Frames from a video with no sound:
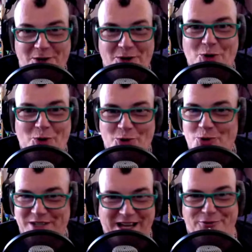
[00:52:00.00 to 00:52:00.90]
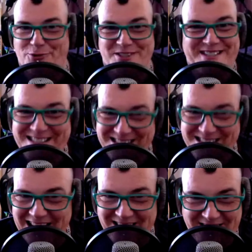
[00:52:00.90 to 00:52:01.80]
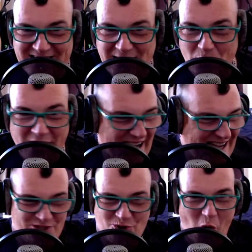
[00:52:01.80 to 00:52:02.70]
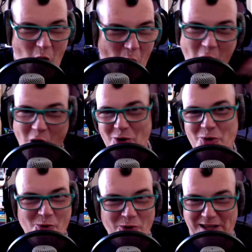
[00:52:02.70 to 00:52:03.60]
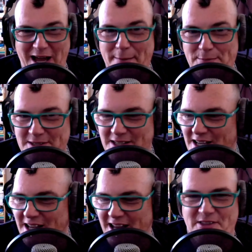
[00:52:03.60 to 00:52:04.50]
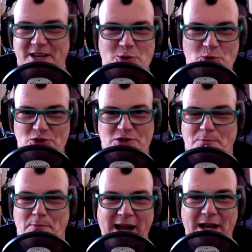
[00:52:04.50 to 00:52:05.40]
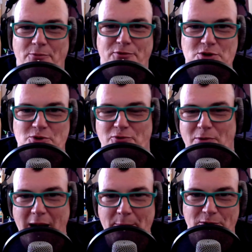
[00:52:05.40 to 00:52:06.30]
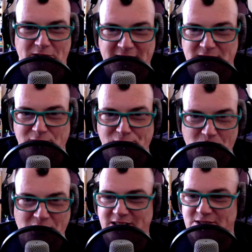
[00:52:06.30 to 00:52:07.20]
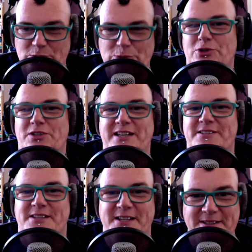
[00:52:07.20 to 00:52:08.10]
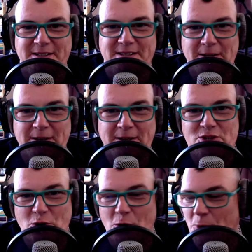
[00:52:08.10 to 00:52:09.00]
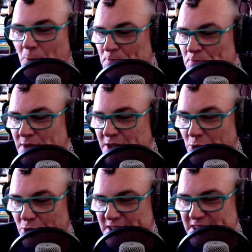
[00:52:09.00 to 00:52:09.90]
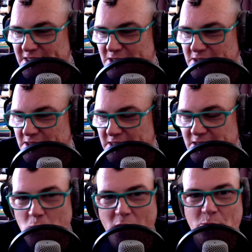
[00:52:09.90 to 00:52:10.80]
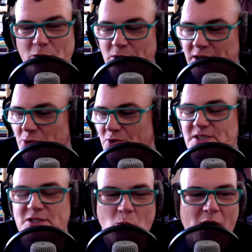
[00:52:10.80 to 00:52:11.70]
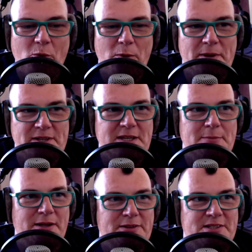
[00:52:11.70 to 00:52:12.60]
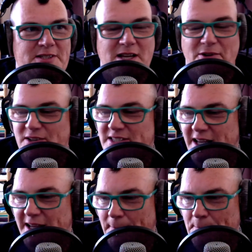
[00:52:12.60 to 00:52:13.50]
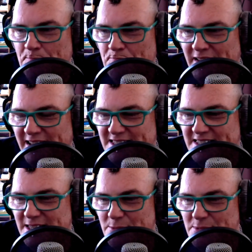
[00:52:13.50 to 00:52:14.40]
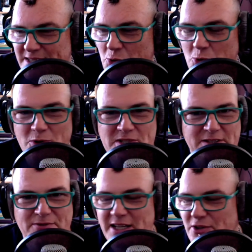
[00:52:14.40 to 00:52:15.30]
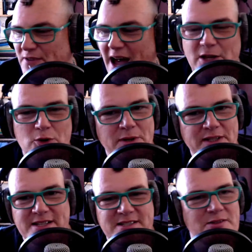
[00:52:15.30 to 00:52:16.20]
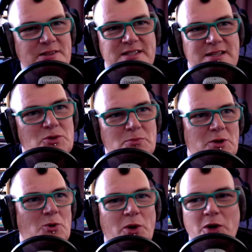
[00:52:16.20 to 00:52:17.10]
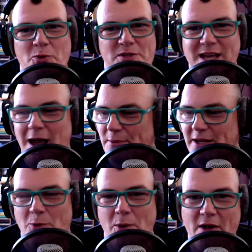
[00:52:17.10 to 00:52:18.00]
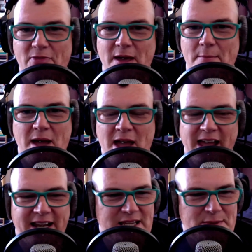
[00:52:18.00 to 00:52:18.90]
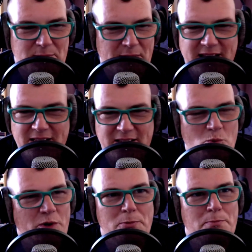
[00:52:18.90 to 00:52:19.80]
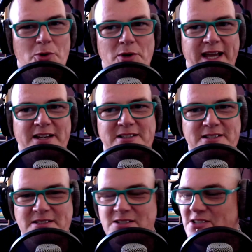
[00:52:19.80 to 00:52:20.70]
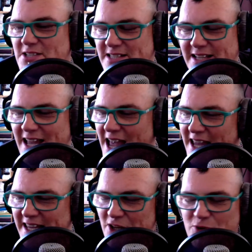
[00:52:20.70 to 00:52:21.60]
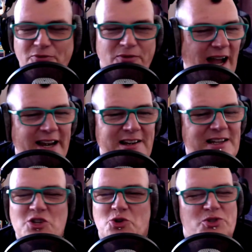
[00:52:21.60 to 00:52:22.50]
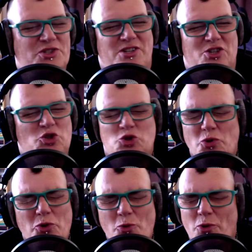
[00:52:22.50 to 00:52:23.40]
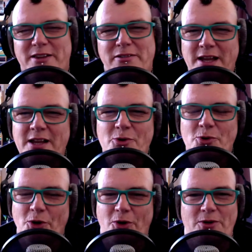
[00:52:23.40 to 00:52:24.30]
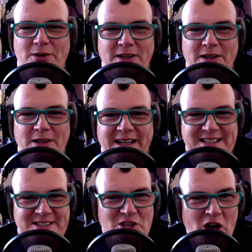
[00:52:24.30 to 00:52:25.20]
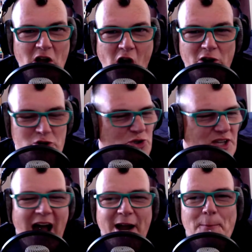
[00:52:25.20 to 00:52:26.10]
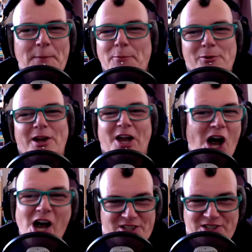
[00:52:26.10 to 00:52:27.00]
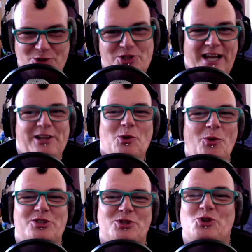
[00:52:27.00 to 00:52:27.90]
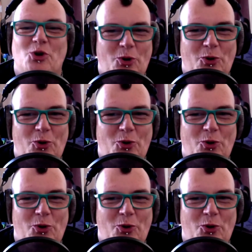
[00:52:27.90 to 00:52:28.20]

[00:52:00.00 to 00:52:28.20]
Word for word: who use iPhones exactly the same way. It's all Google apps and they use the backup feature from Apple in case their phone gets stolen. That's it. So, you know, this is this is why we're critical. This is why we're pissy about this stuff. It's like it seems like Google's living in a vacuum and doesn't seem to be aware of what's happening around them and keeps making these weird boneheaded decisions. It's like, can you finally just do the right thing, Google? It's not hard. Just hire people like us to tell you what to do.